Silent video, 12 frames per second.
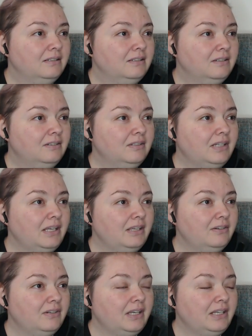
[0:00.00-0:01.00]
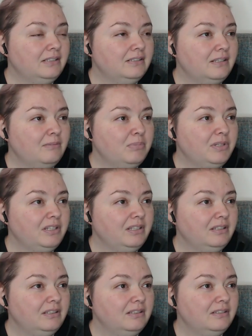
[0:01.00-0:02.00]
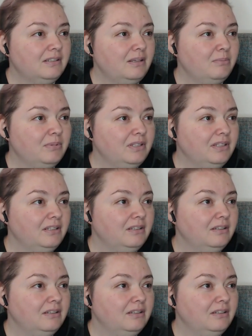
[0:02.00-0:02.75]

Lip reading: Okay, it's happening. It's happening.